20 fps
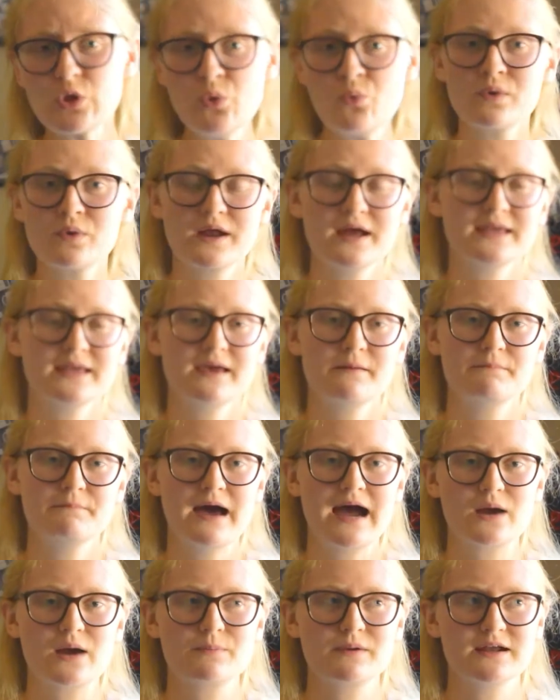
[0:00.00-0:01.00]
when I get
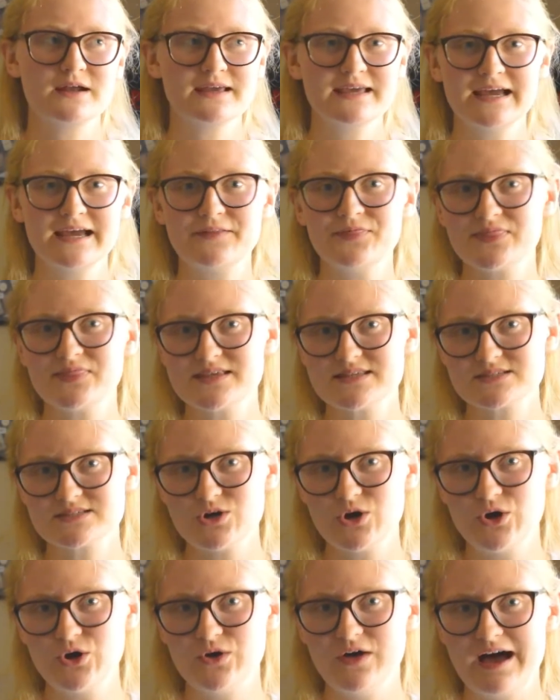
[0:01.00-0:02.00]
back, but again, this
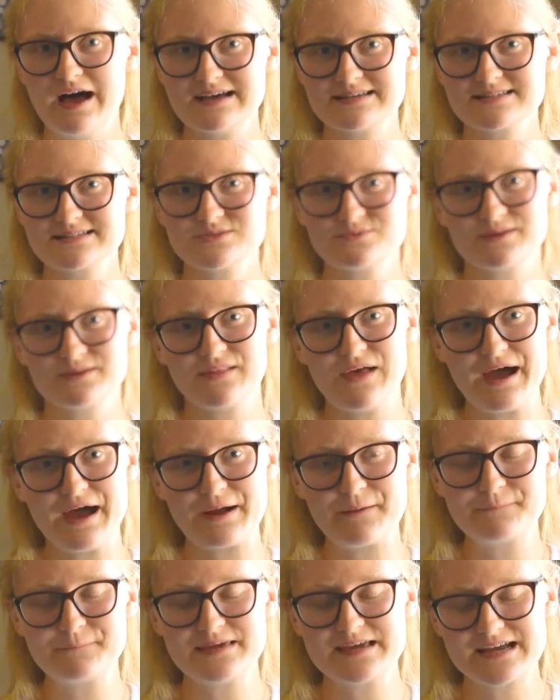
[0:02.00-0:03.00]
all has to rely
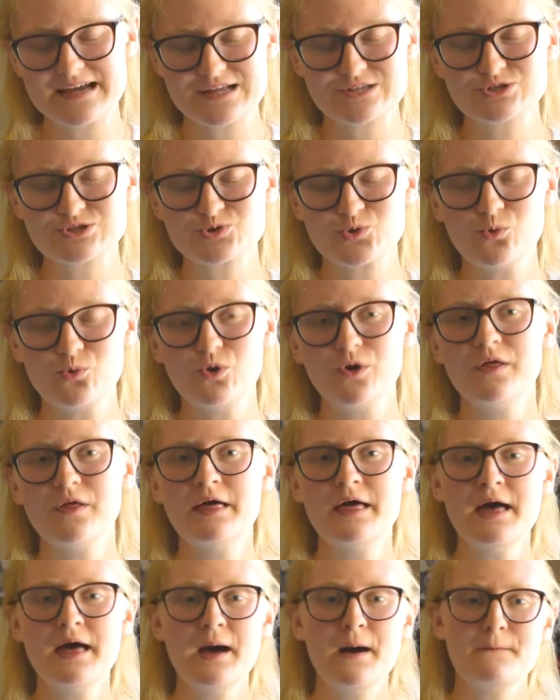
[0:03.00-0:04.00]
on being at school.
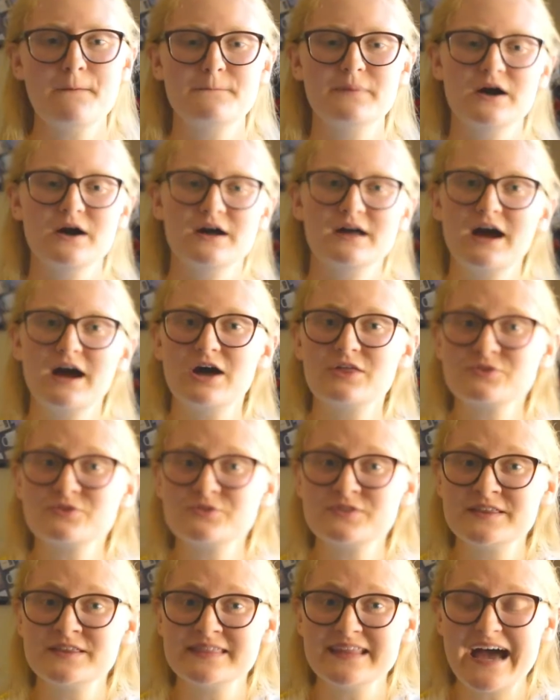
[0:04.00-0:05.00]
But other
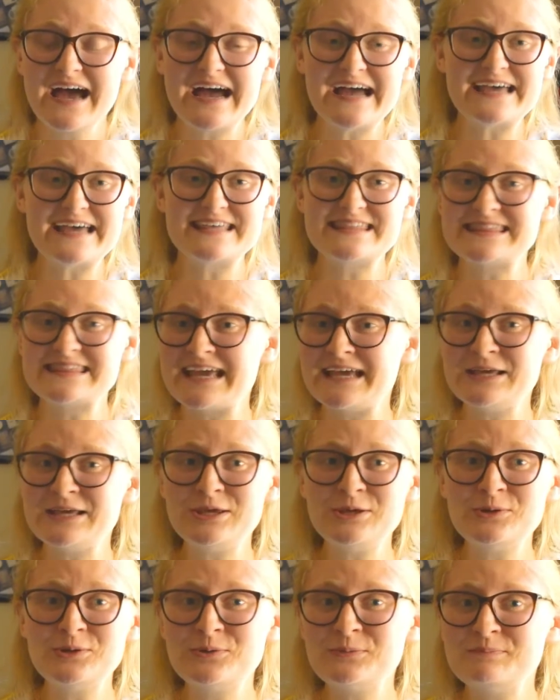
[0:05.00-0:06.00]
than that, thank
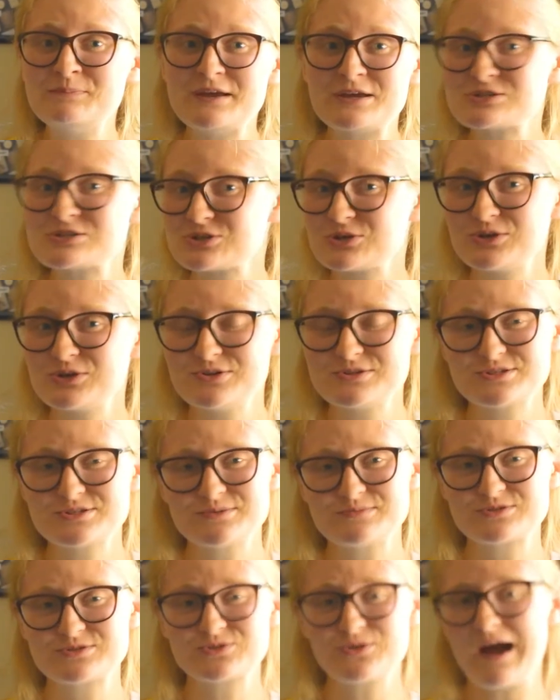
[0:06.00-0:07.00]
you. Make sure you
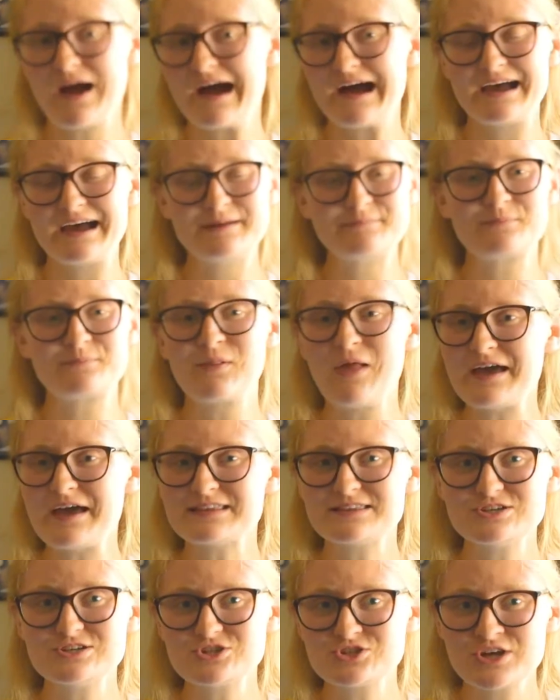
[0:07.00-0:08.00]
subscribe,
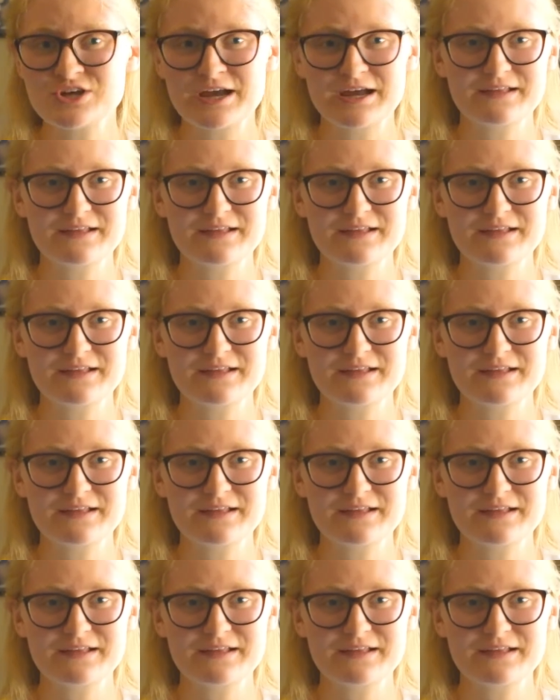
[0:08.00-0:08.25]
like this